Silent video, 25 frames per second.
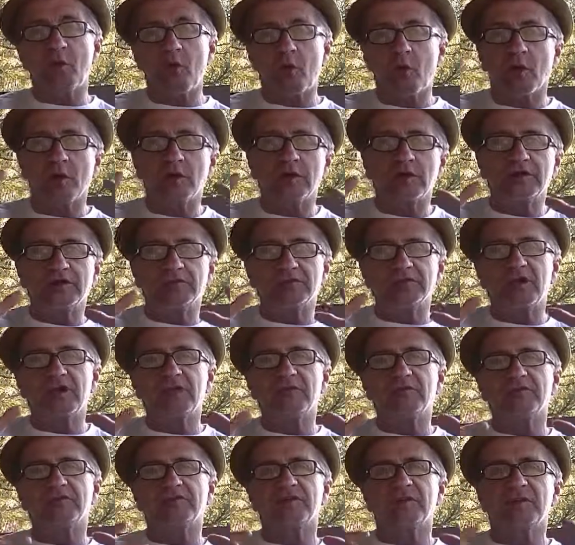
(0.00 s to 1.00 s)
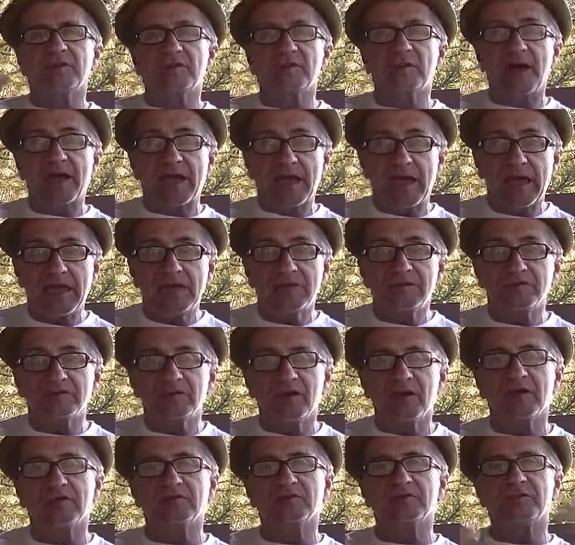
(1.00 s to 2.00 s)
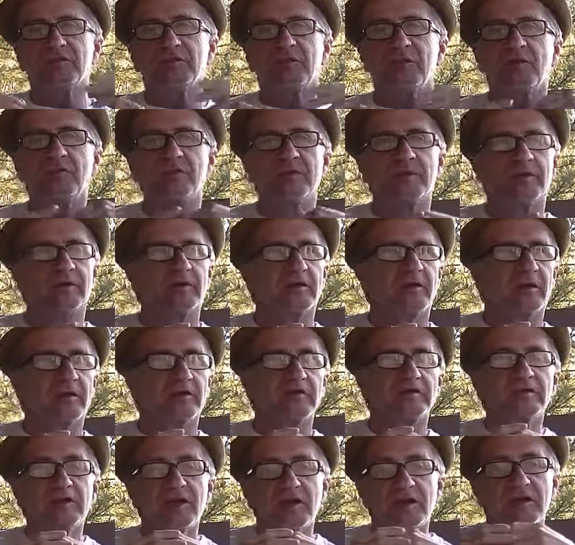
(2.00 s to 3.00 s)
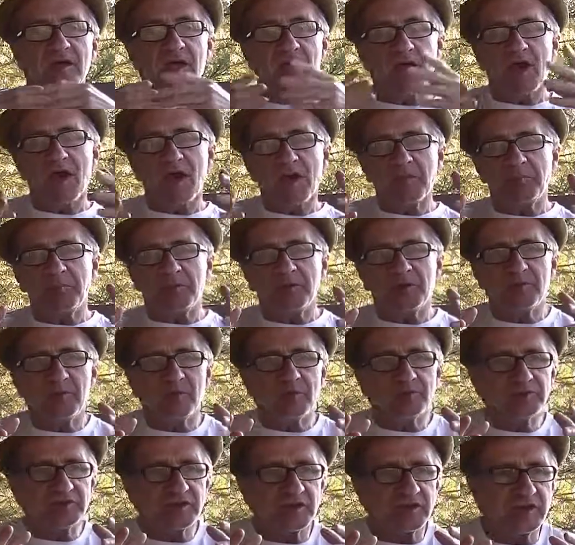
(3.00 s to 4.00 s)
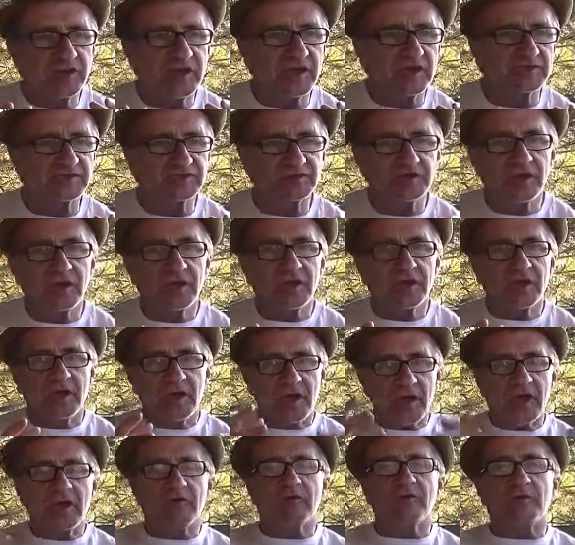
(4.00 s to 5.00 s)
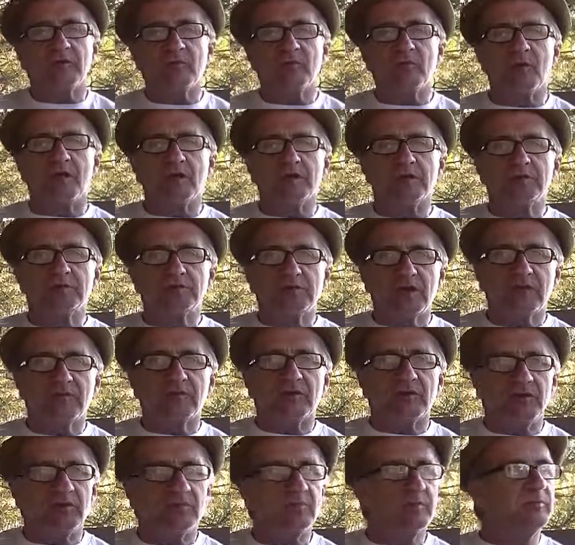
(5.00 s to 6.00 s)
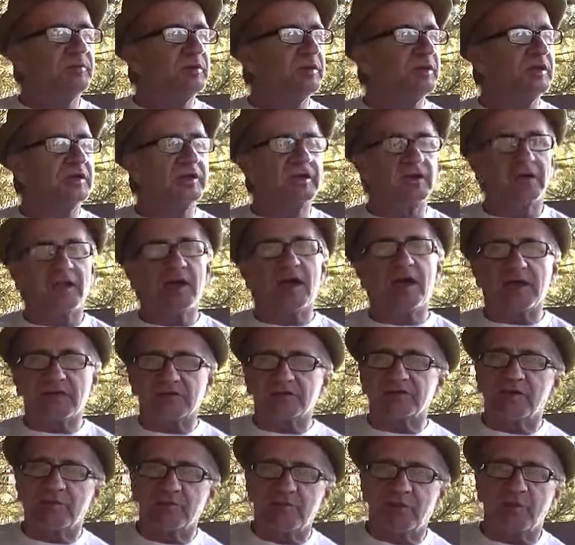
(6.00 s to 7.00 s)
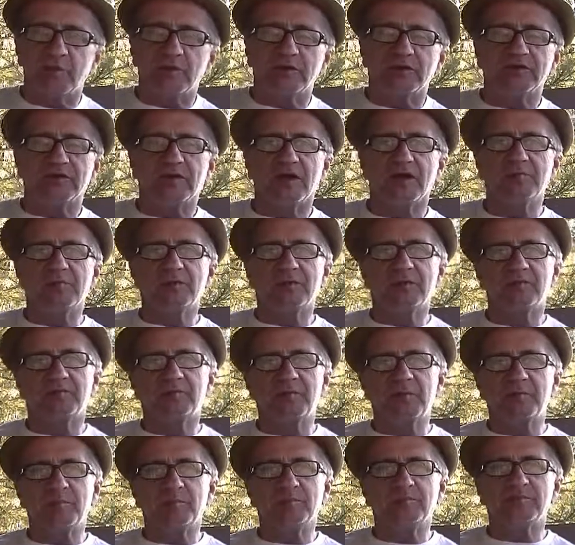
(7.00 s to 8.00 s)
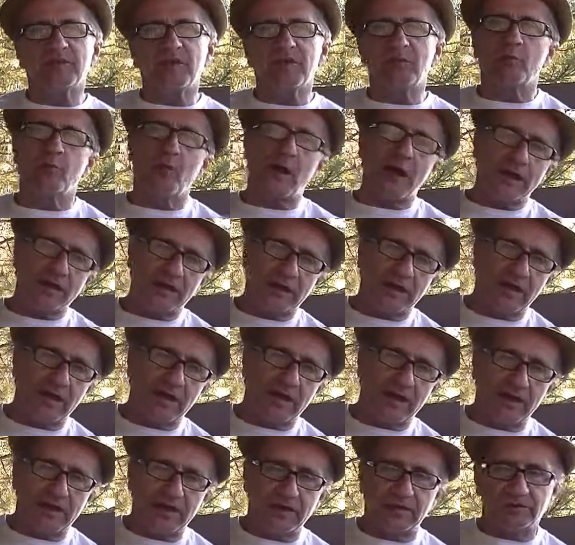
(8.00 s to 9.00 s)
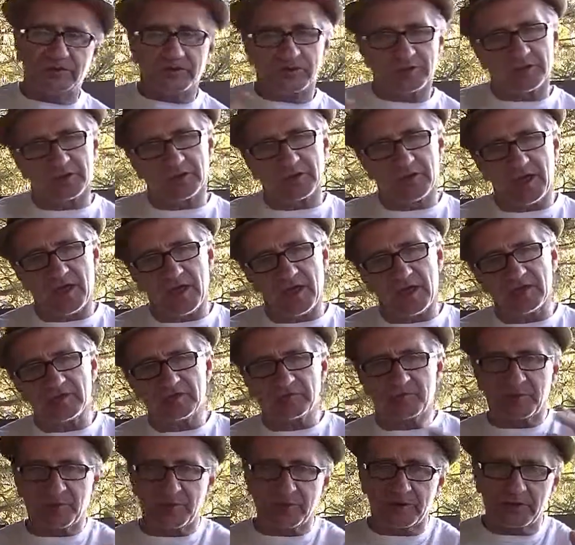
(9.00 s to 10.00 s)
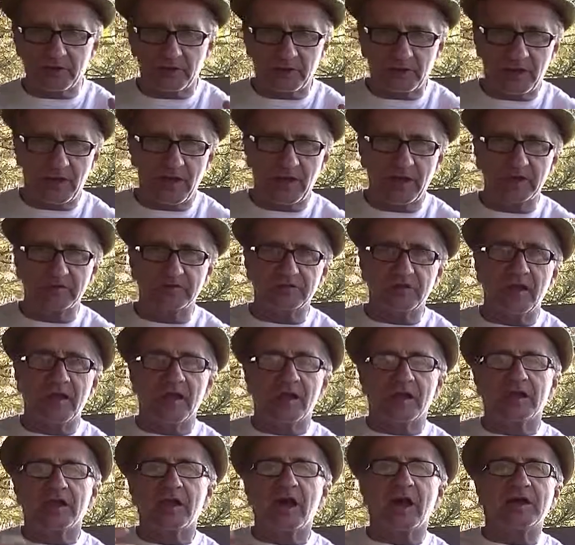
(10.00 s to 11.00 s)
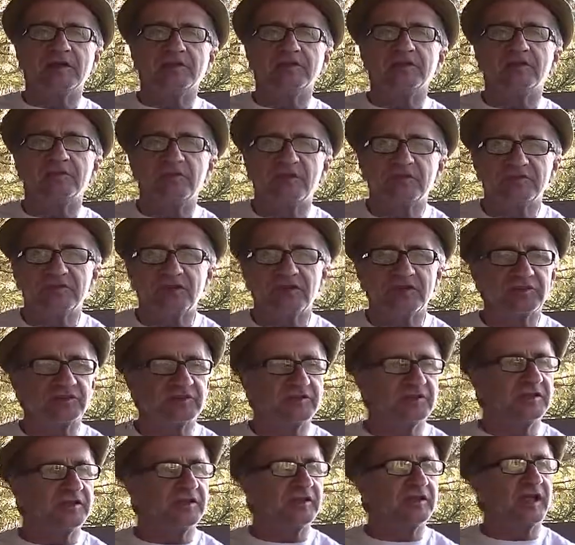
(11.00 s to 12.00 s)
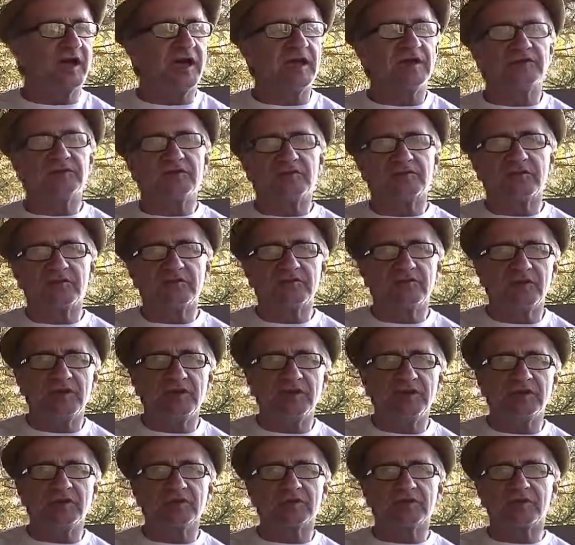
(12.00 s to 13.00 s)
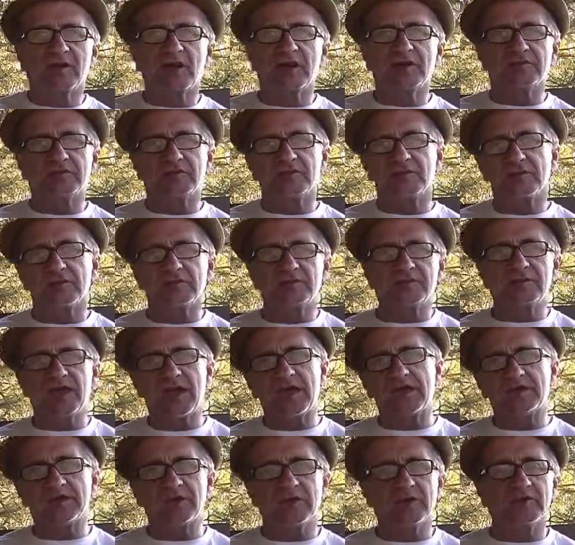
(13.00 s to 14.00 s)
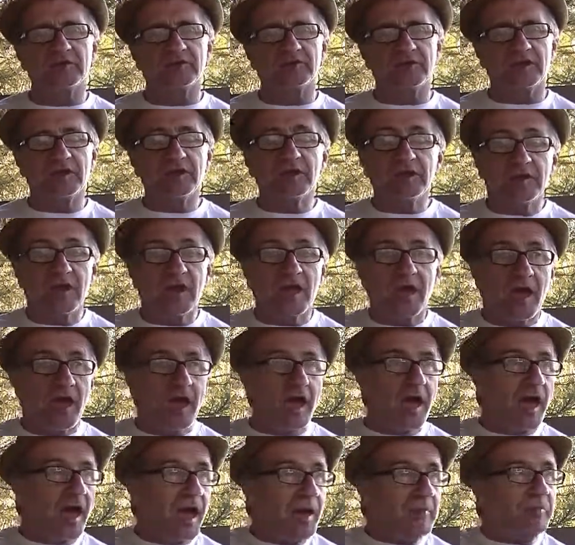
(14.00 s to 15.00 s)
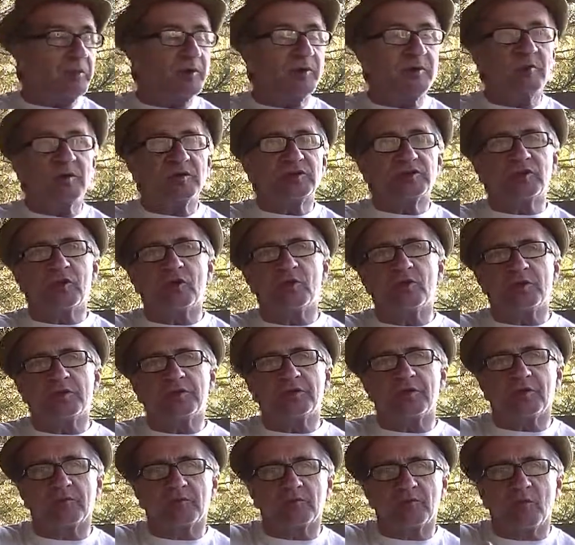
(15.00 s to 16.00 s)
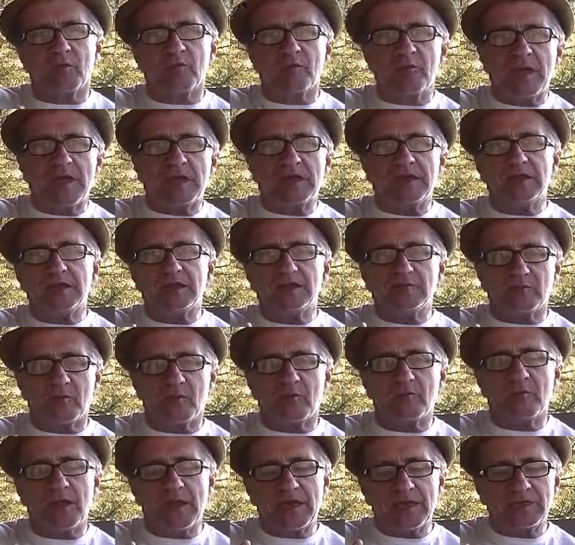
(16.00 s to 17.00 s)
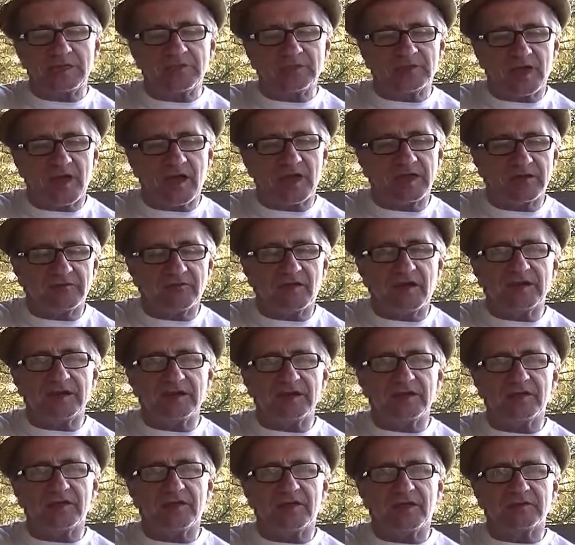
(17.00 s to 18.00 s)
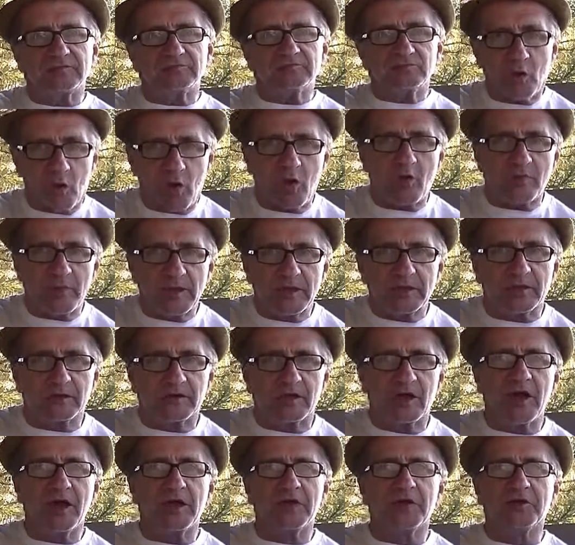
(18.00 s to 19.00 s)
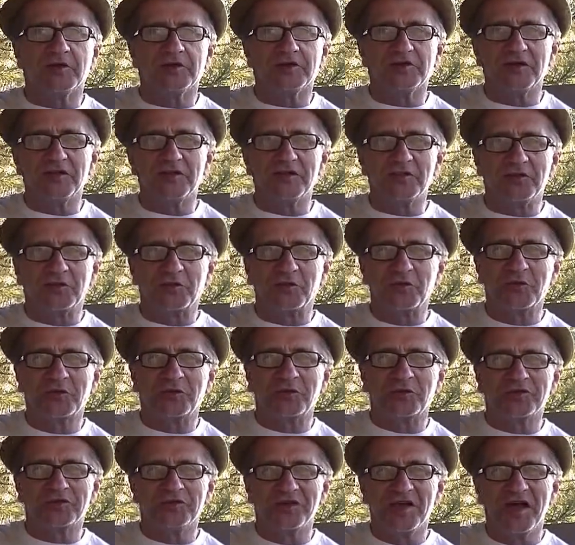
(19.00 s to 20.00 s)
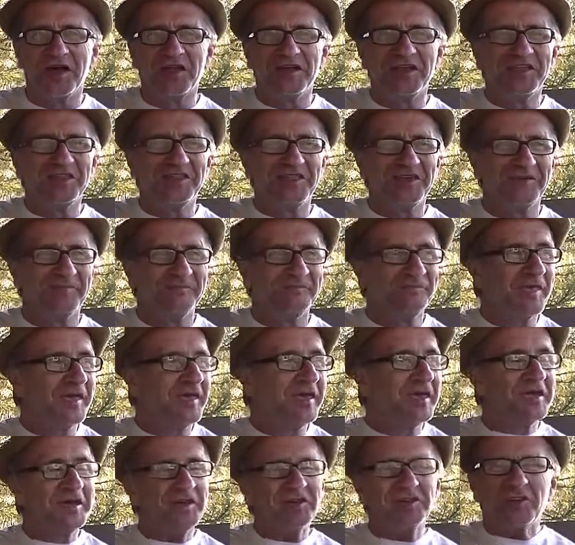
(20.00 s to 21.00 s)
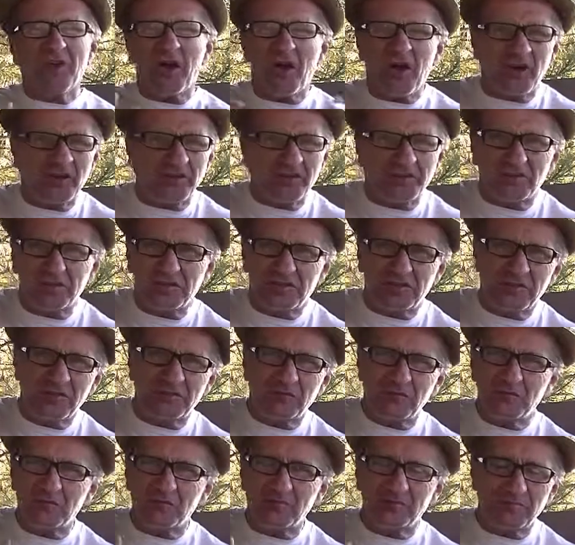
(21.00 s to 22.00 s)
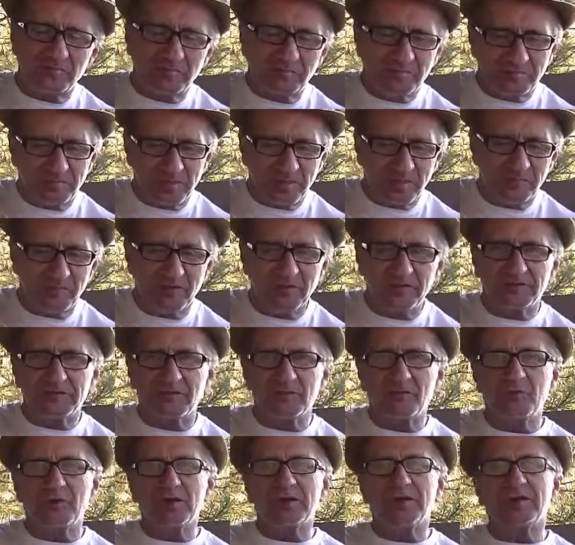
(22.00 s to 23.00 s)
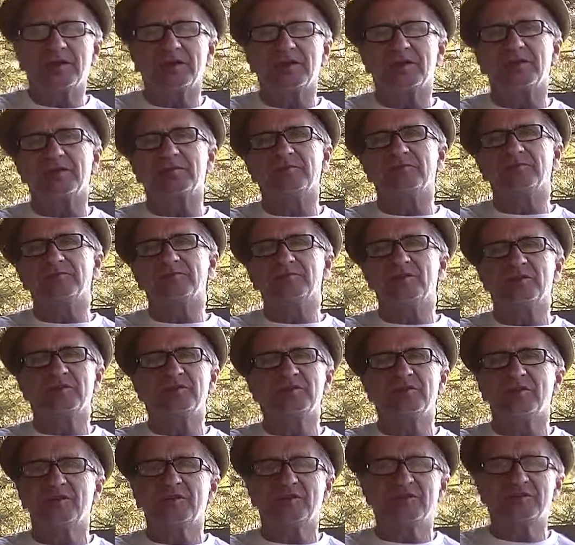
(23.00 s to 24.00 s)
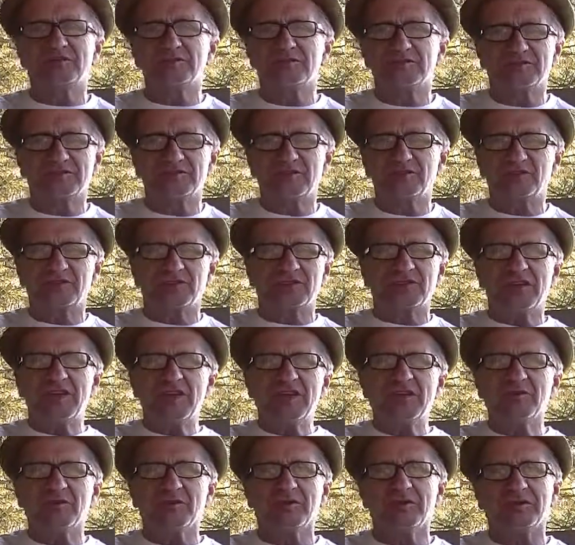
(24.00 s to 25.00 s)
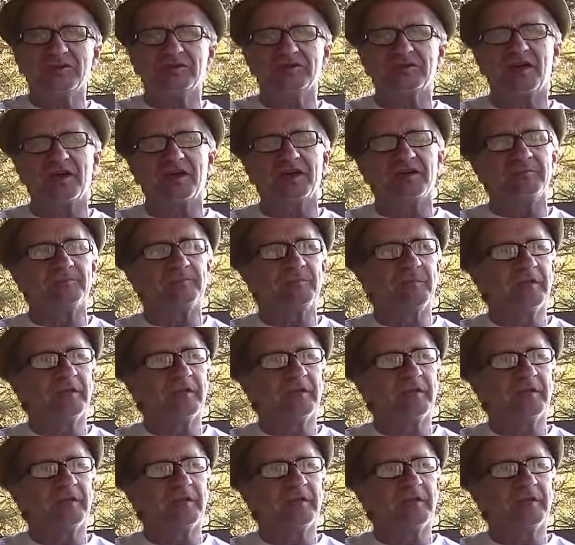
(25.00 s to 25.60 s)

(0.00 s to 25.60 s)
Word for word: Or at least David said, in my haste I have said all men are liars. And I, I pretty much can catch everyone, every human being in a lie at some point in time because people say white lies, little lies, political lies, lies of necessity, lies of convenience, lies of this, that, and the other thing. And I pretty much go with the Romani, Romaine kind of idea that all men are liars and the truth is not in them because the heart is deceitful and perverse and wicked and, you know, just evil inside.